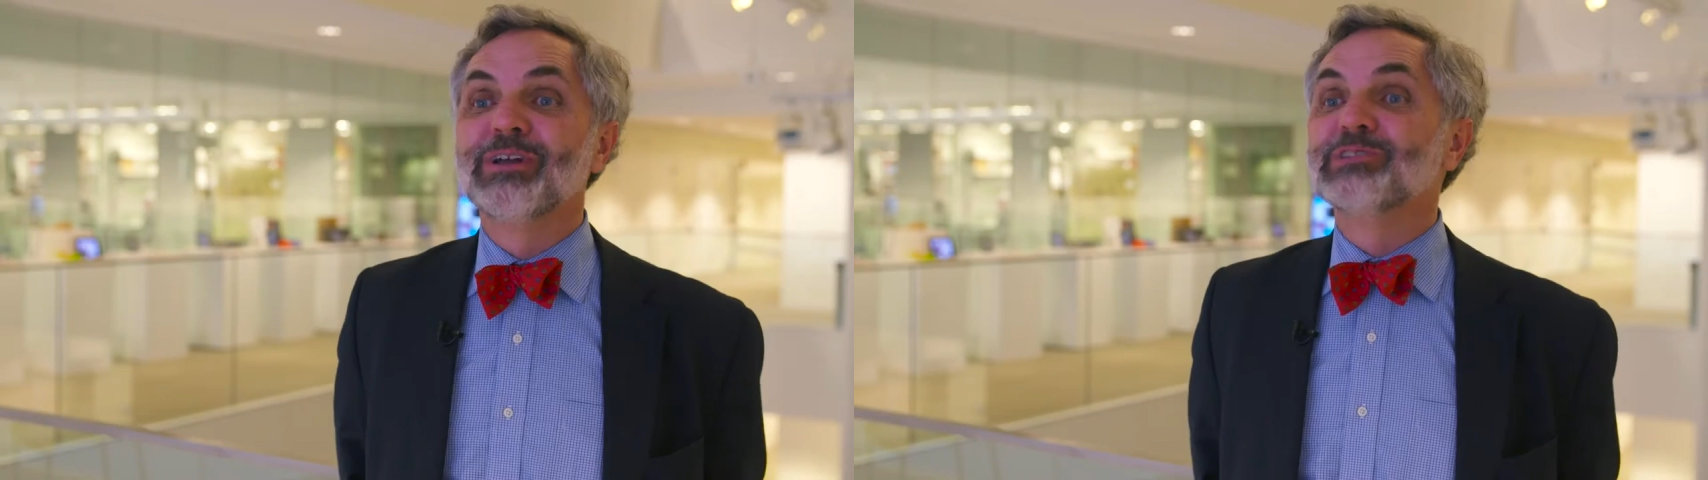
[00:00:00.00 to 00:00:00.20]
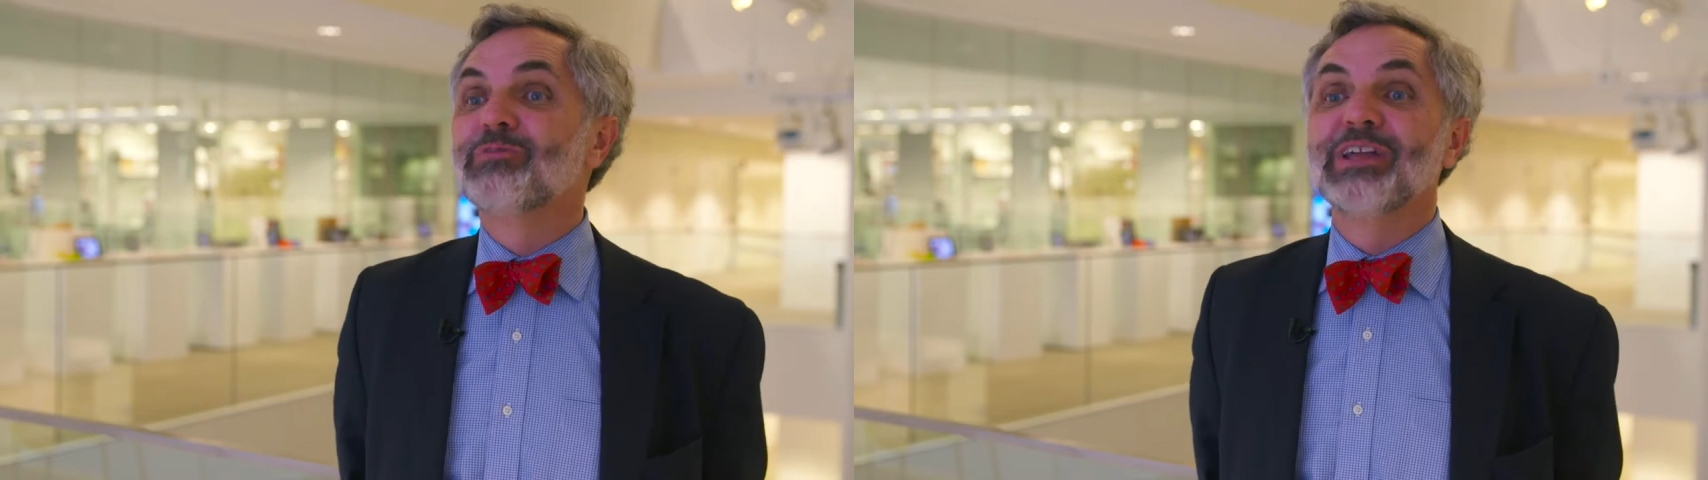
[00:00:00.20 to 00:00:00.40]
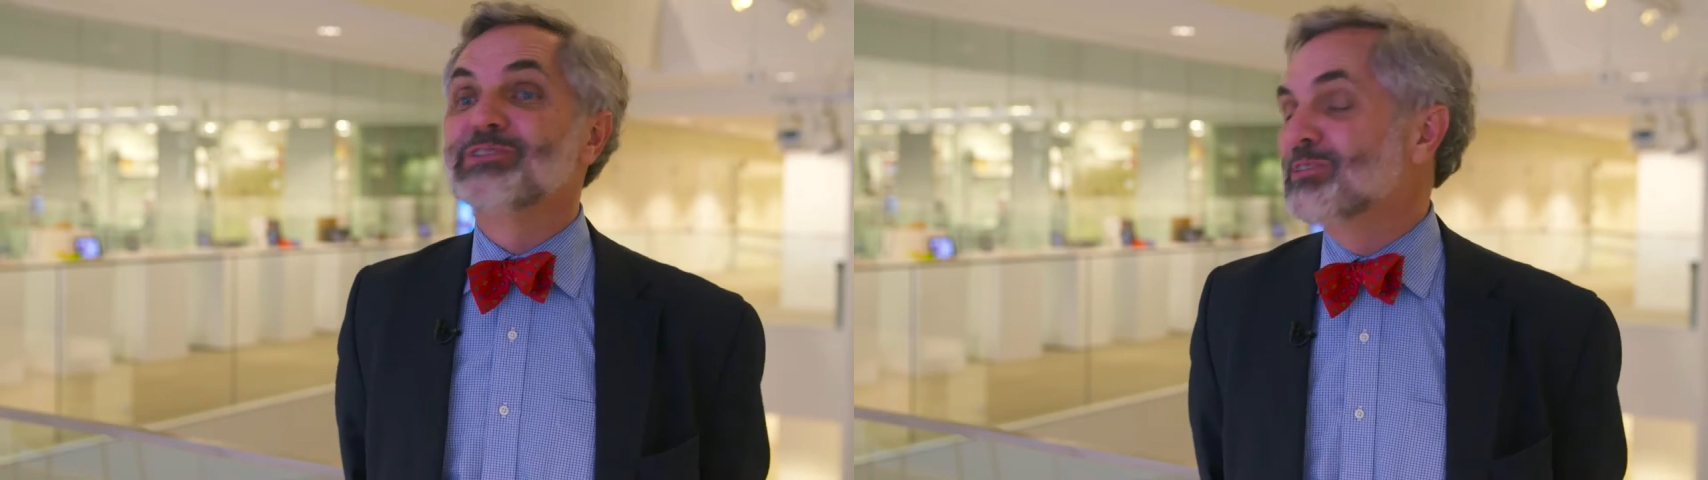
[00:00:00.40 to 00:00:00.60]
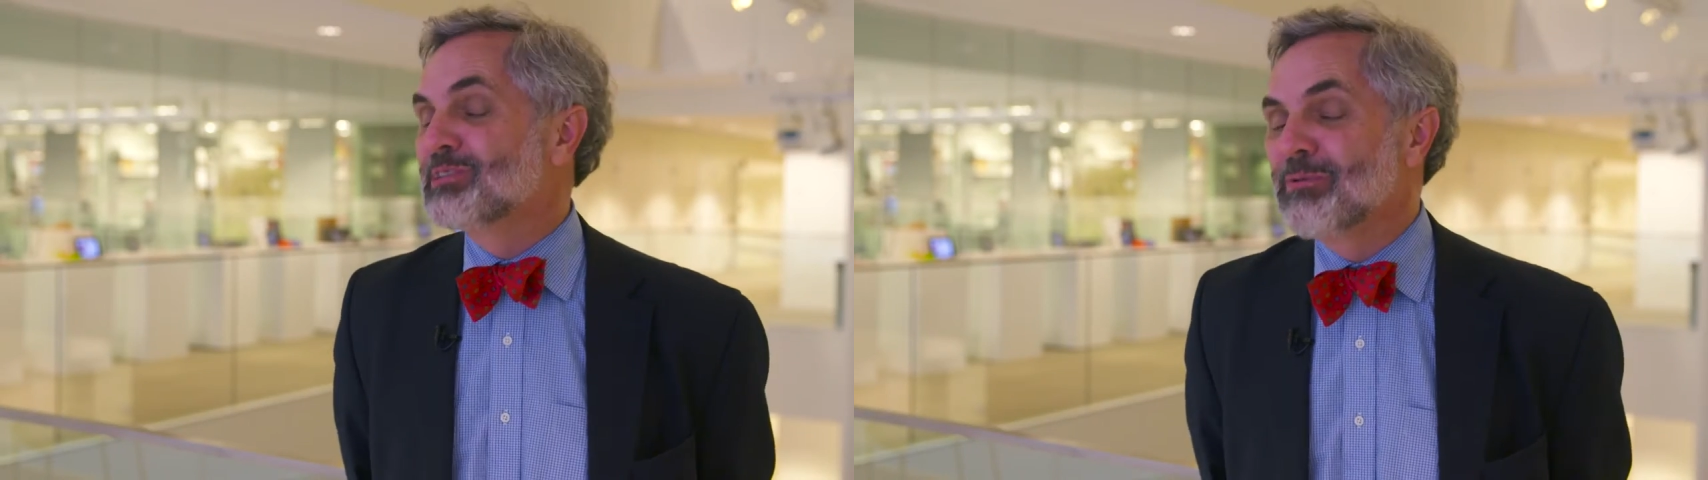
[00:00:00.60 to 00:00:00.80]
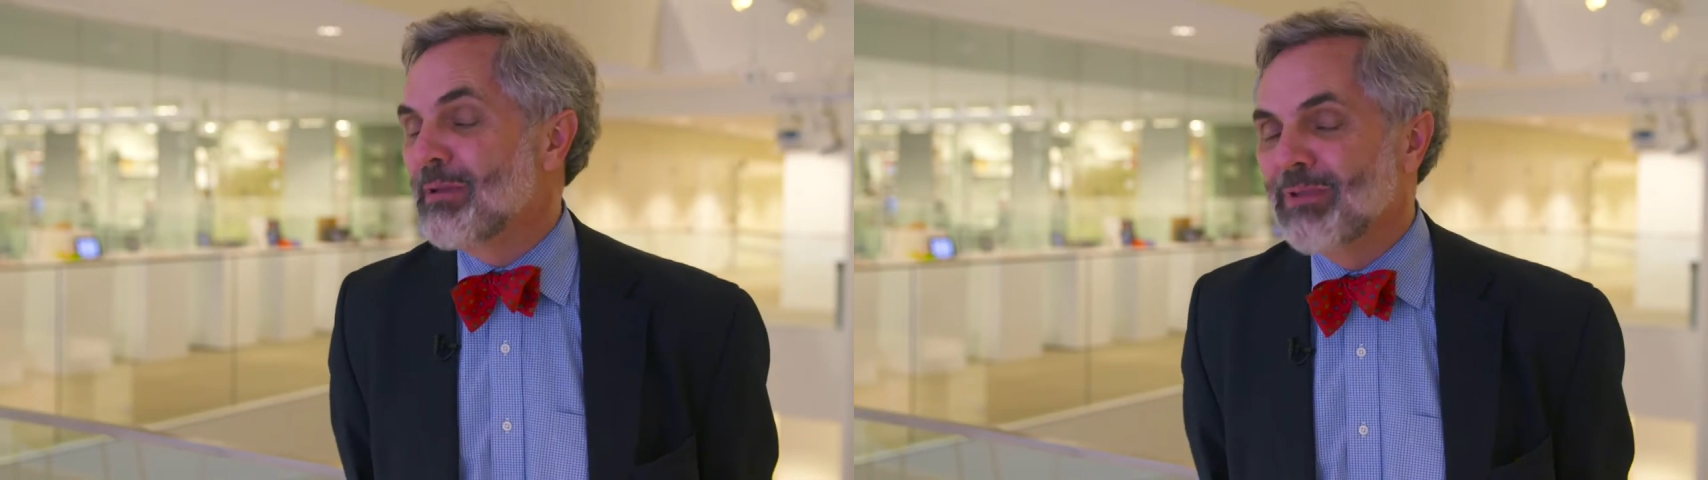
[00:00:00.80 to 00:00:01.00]
reservations.
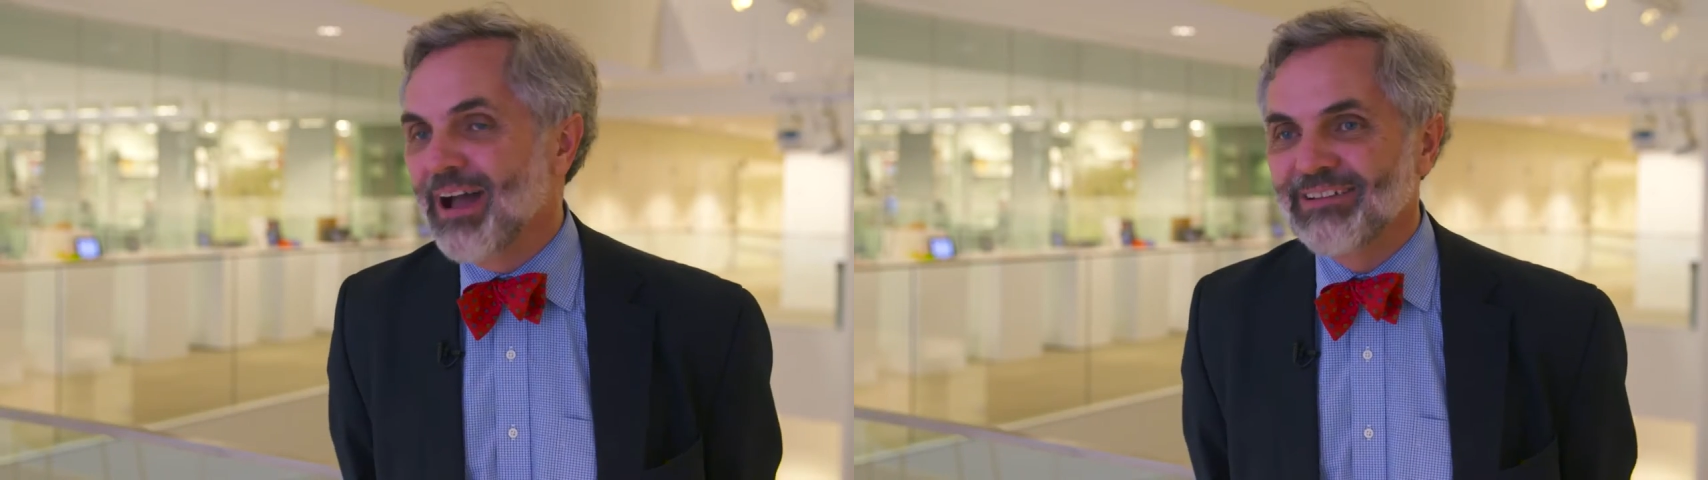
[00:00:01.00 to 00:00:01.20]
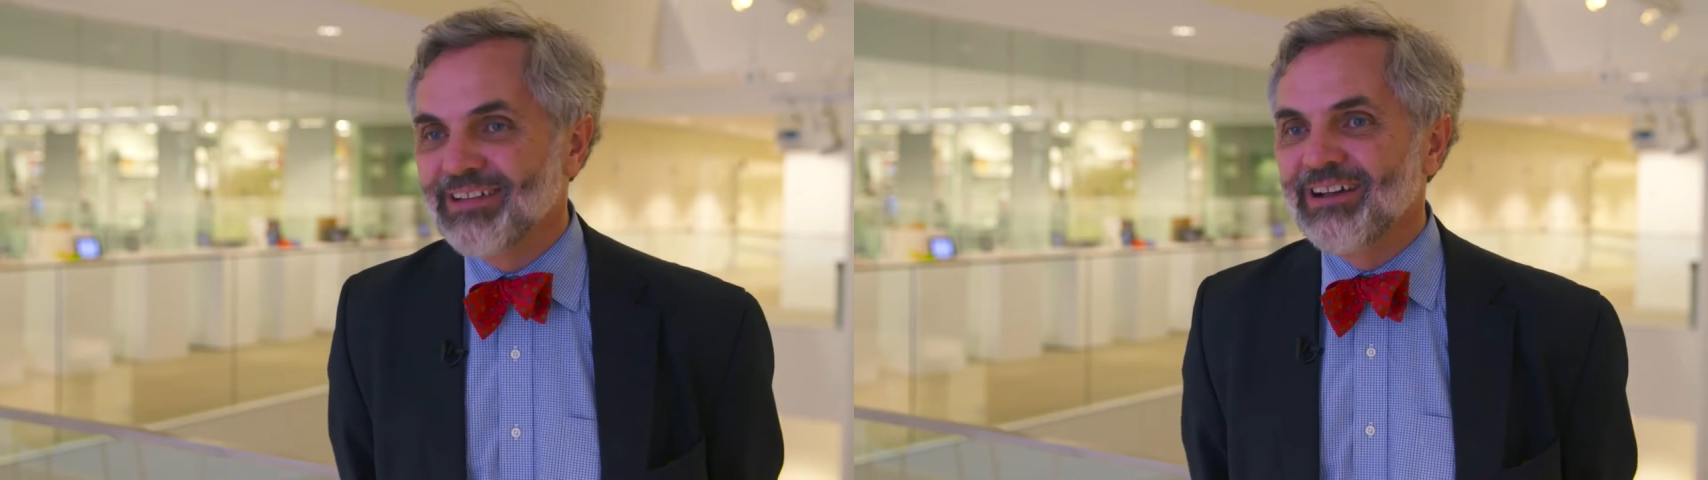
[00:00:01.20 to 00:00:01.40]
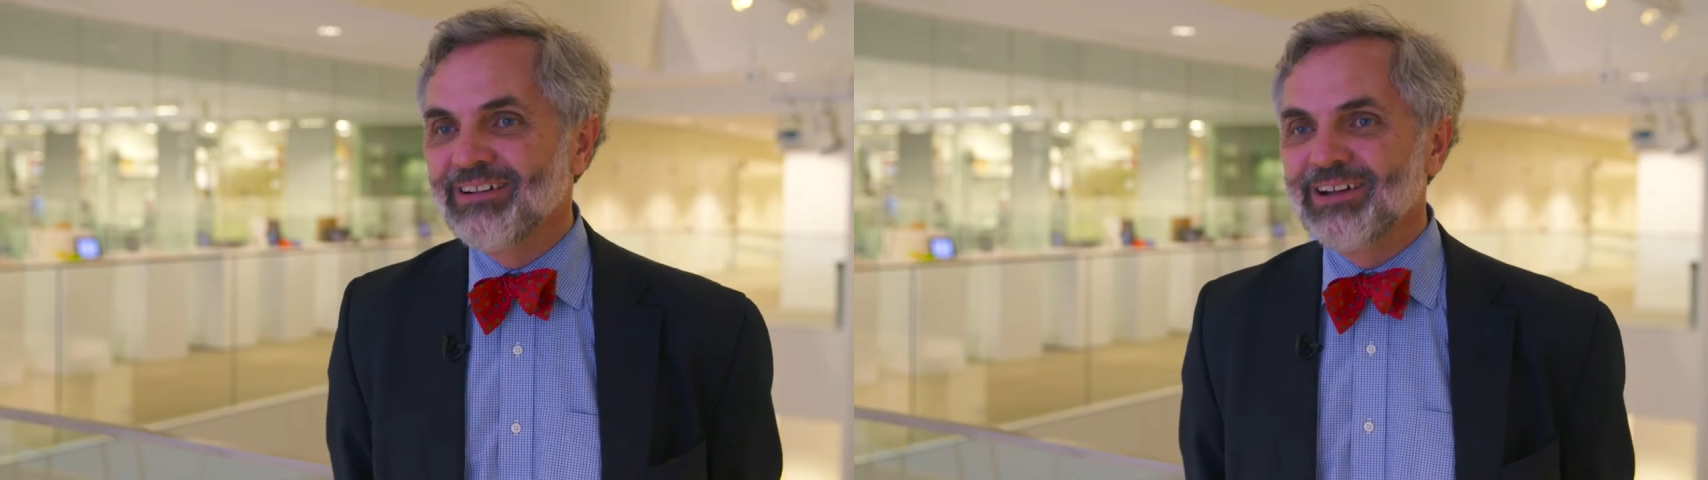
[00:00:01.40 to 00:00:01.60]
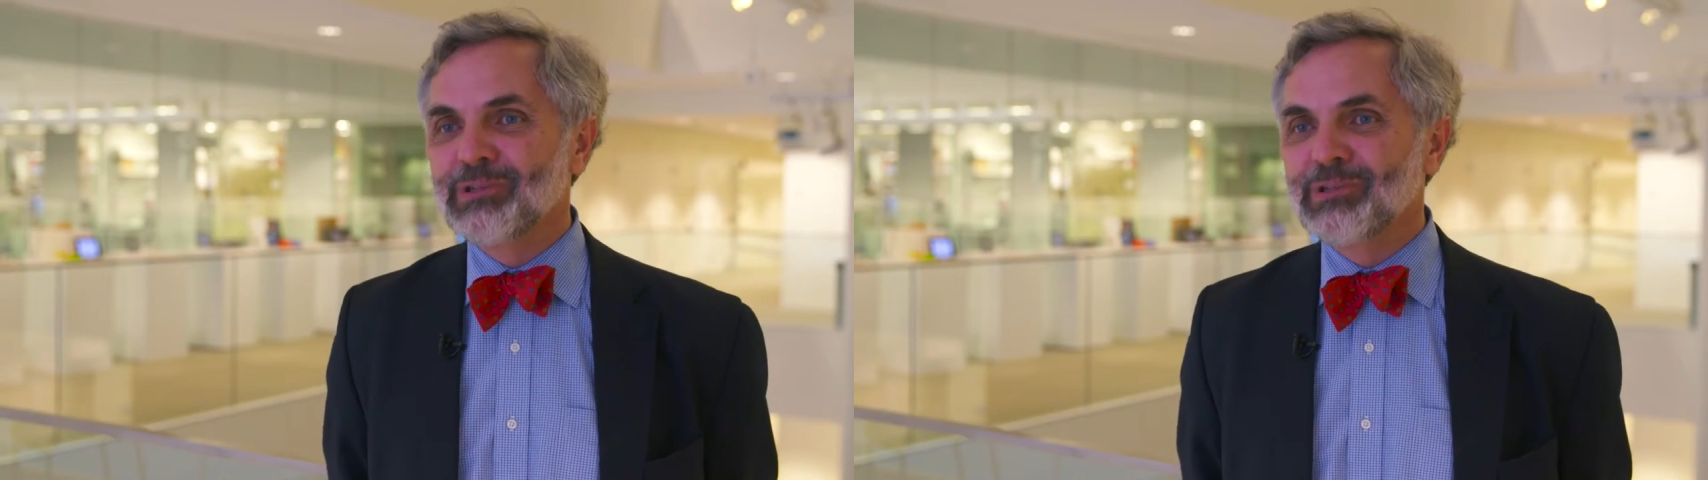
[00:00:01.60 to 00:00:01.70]
There may be a,